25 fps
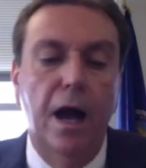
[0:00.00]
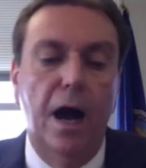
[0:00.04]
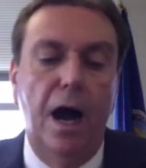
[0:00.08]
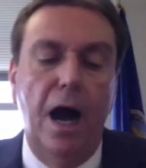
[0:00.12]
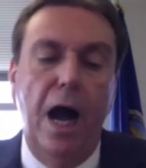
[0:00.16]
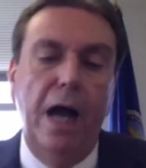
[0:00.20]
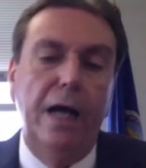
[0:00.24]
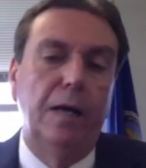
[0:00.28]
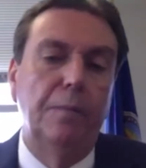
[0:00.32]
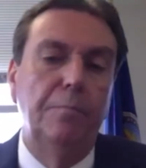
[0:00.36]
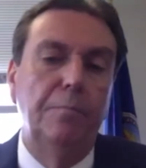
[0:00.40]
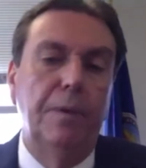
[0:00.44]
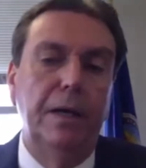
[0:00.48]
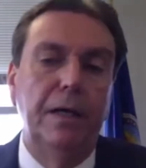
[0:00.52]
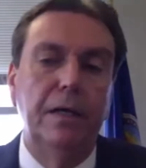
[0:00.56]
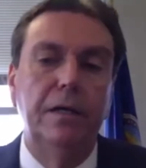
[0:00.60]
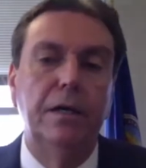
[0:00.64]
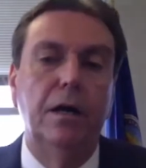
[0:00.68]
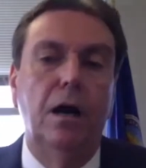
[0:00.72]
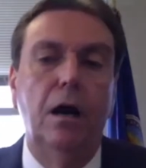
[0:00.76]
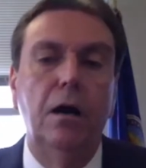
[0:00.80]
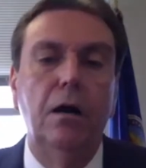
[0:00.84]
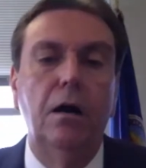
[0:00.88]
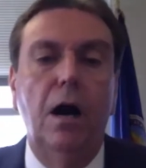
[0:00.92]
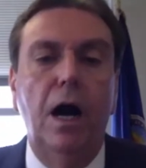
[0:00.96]
I can be in an
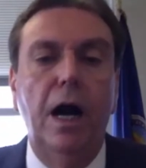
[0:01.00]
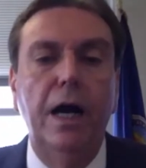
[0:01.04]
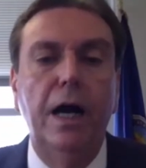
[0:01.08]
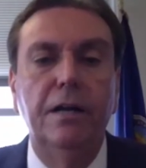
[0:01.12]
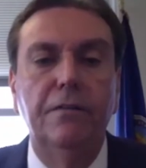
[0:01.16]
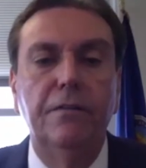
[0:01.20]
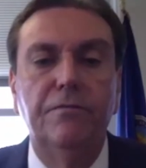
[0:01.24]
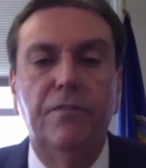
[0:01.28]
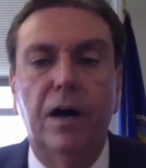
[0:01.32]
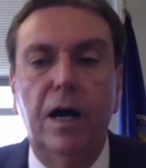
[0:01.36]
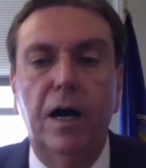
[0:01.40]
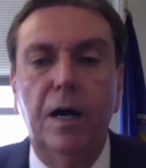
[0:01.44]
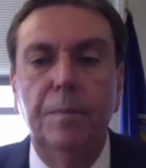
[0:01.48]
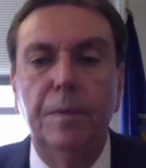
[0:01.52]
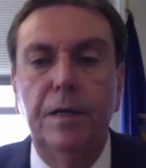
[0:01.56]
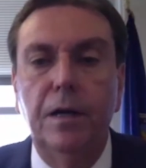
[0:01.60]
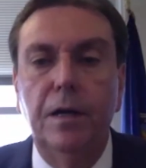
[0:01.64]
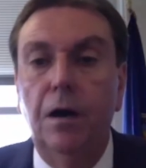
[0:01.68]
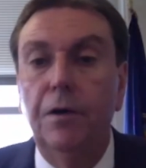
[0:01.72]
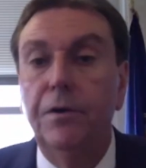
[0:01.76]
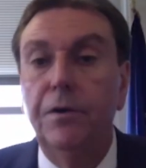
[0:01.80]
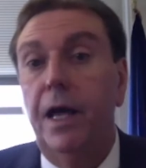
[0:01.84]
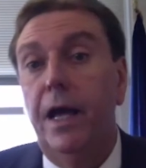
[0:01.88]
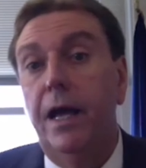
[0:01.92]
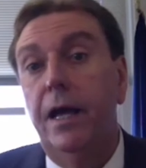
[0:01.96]
online environment
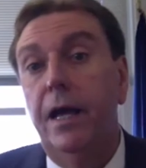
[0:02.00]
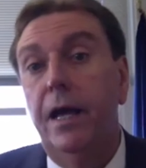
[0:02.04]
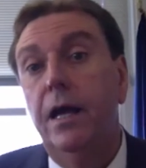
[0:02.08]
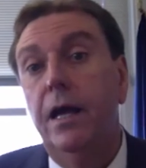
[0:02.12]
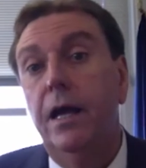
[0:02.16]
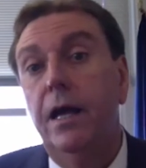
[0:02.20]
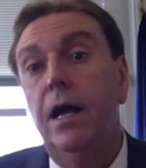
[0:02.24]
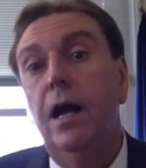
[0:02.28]
all day.